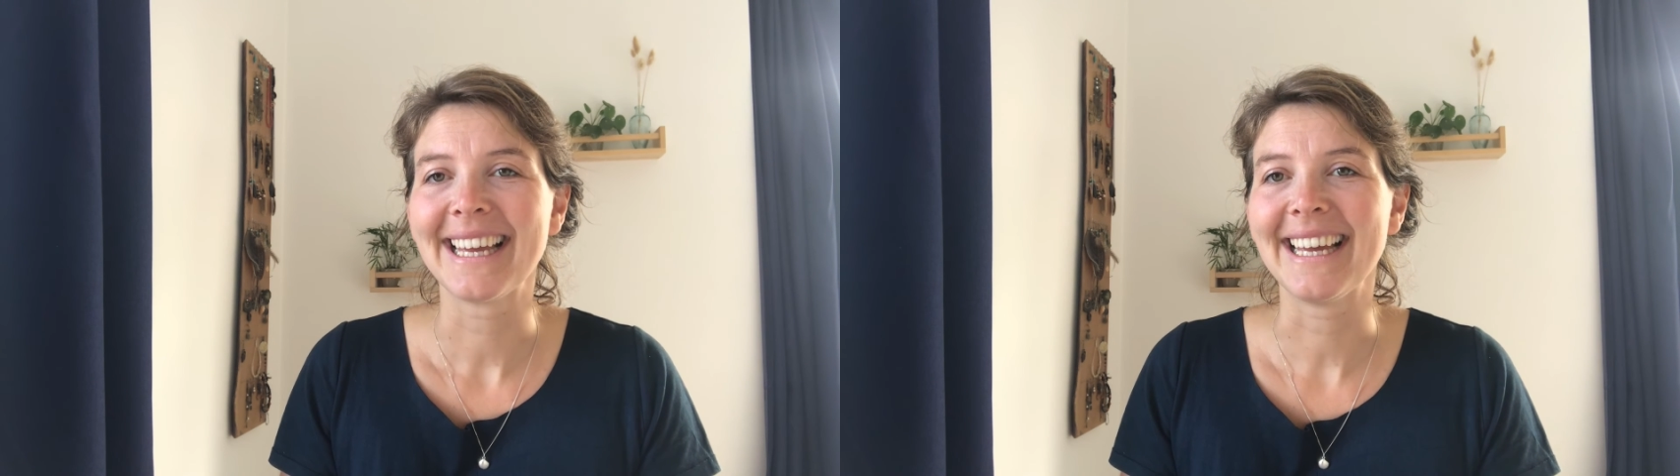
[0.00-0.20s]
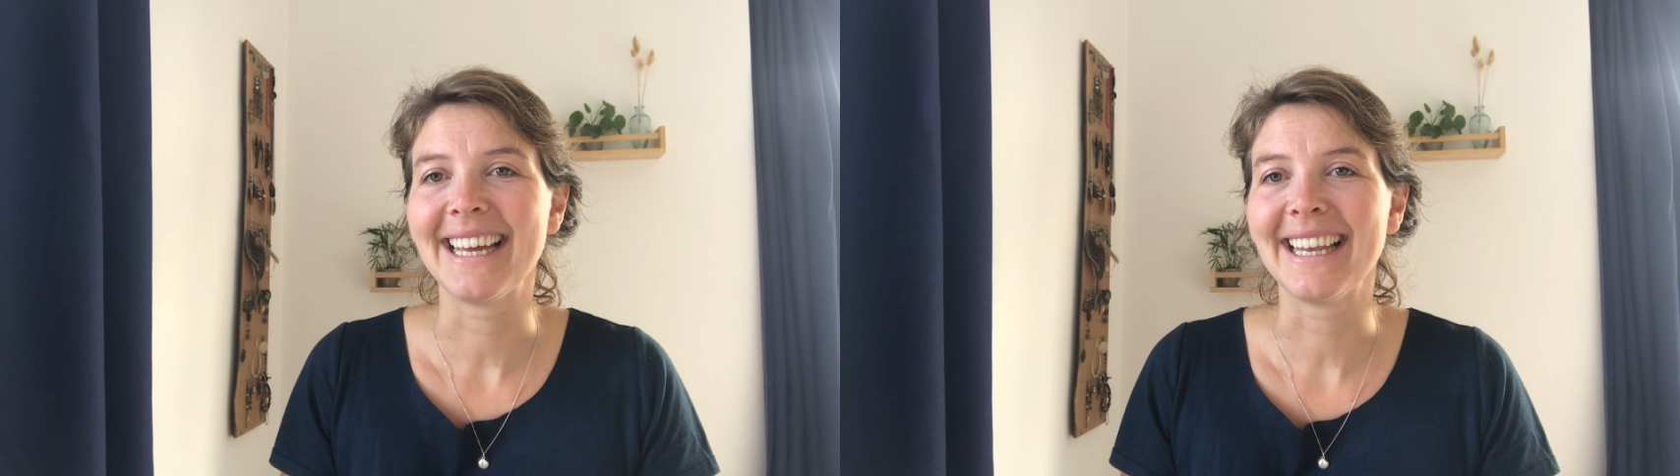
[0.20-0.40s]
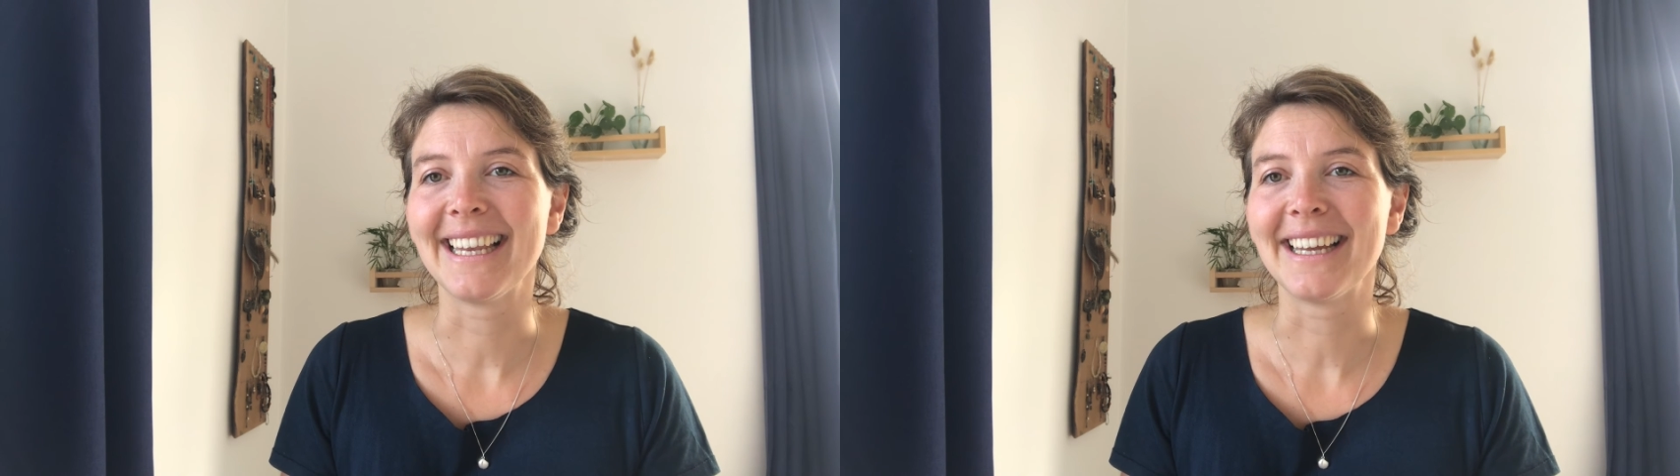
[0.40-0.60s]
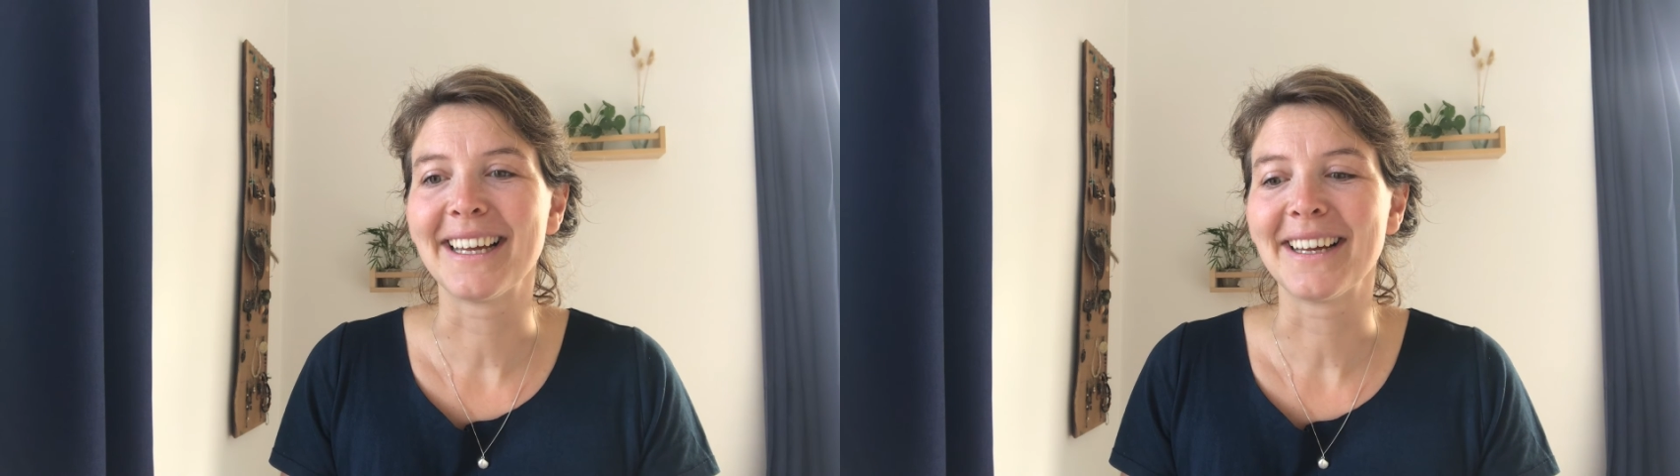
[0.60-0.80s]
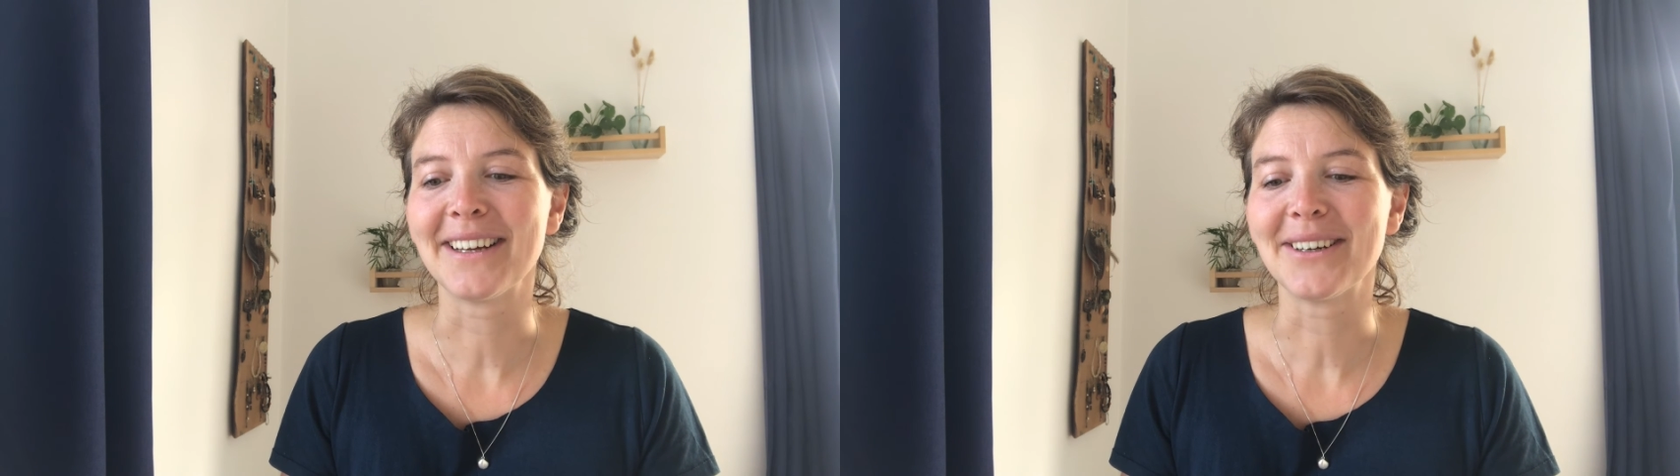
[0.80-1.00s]
and
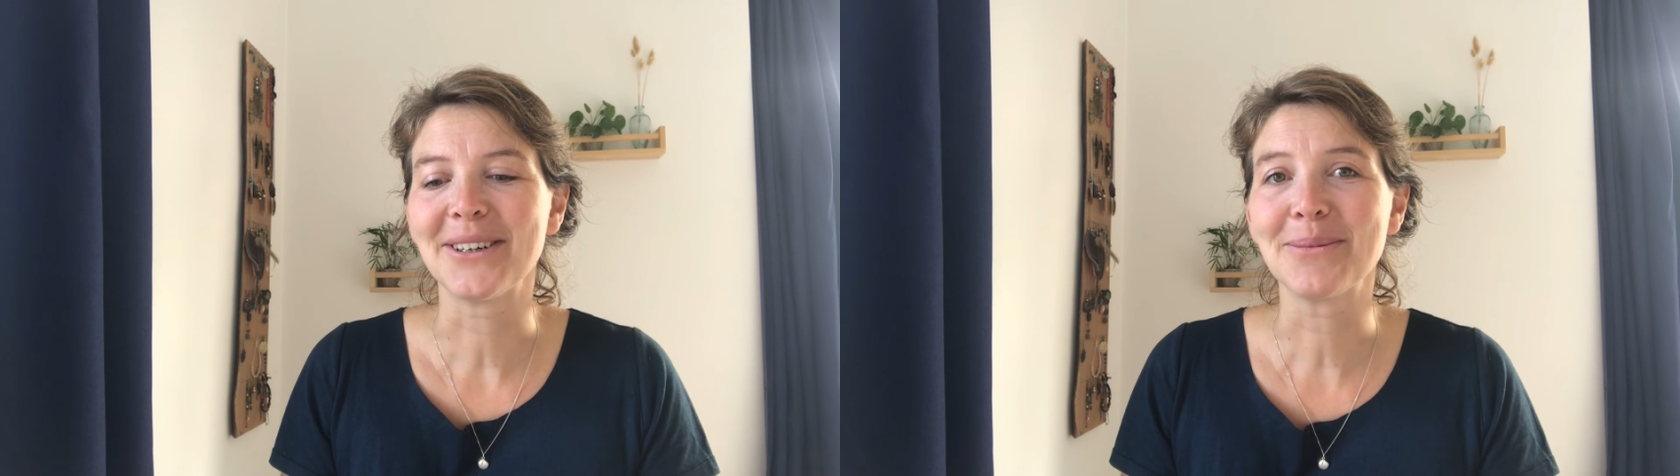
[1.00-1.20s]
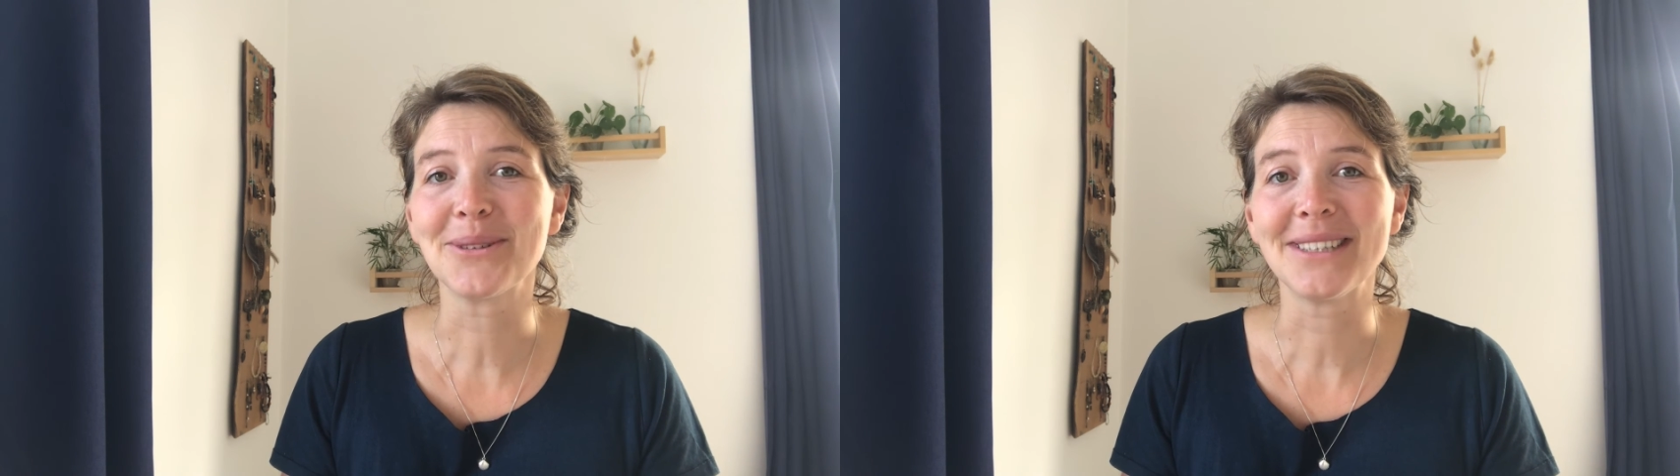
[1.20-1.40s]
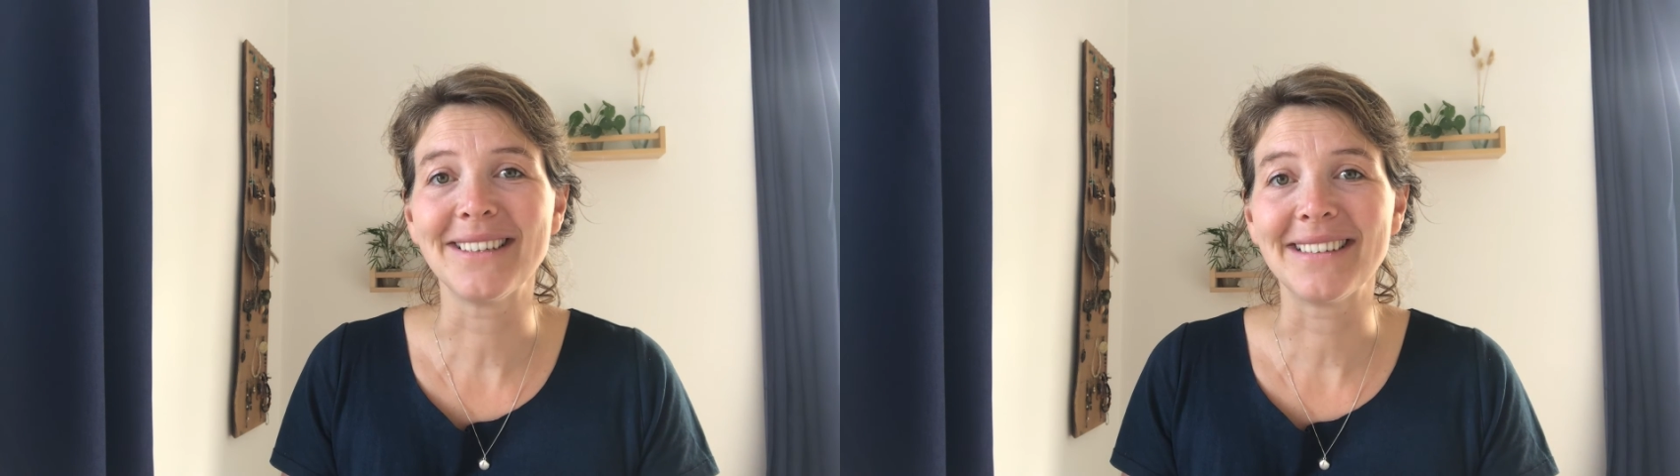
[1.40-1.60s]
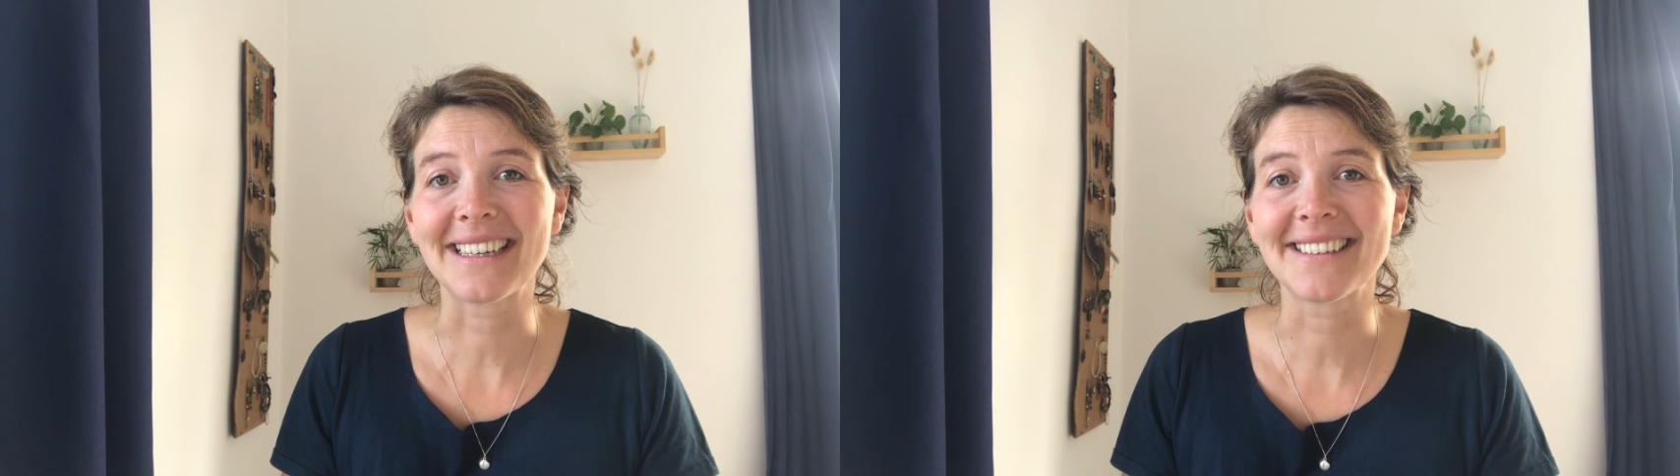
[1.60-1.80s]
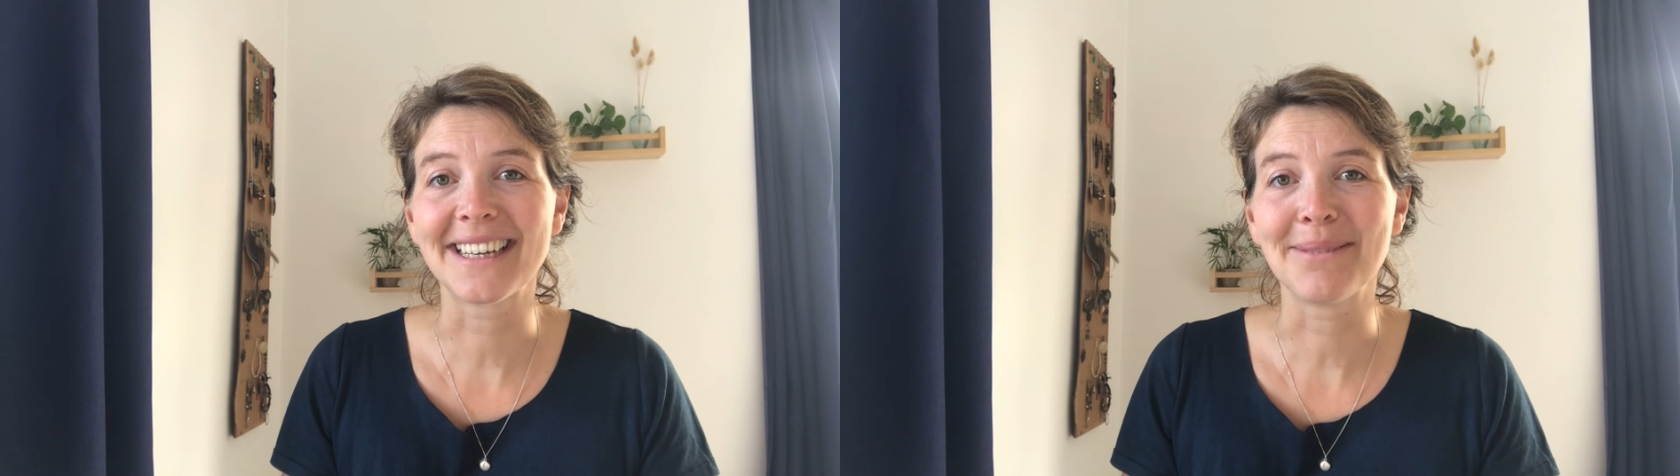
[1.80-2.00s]
hope to see you
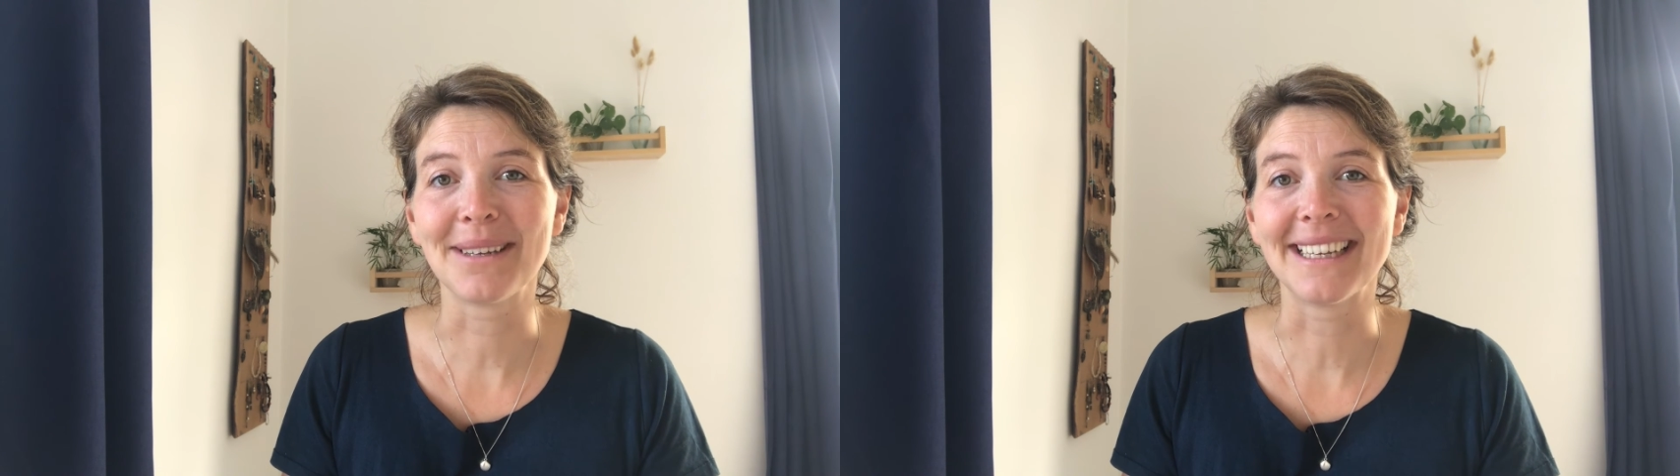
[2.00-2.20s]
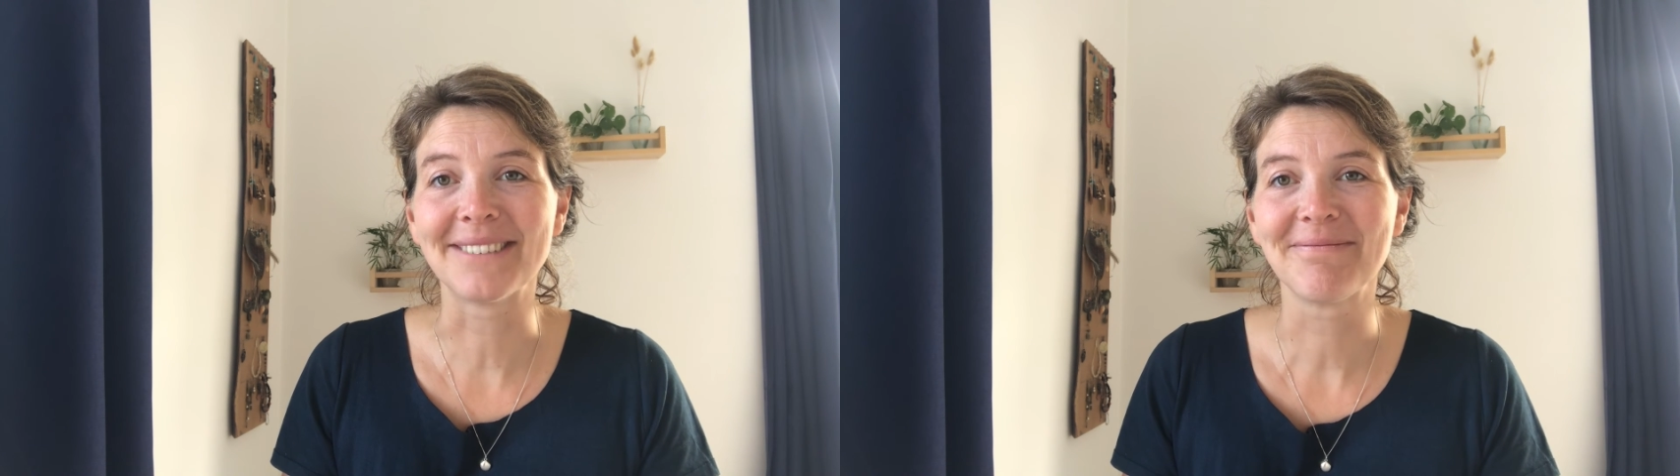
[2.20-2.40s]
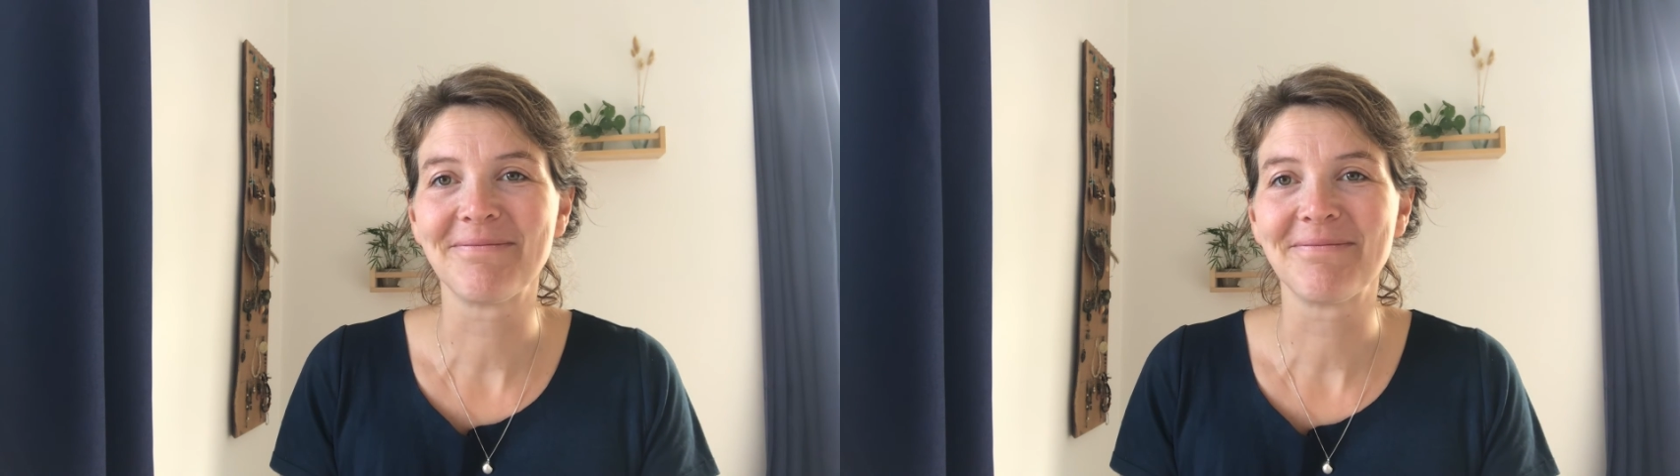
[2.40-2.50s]
next time again.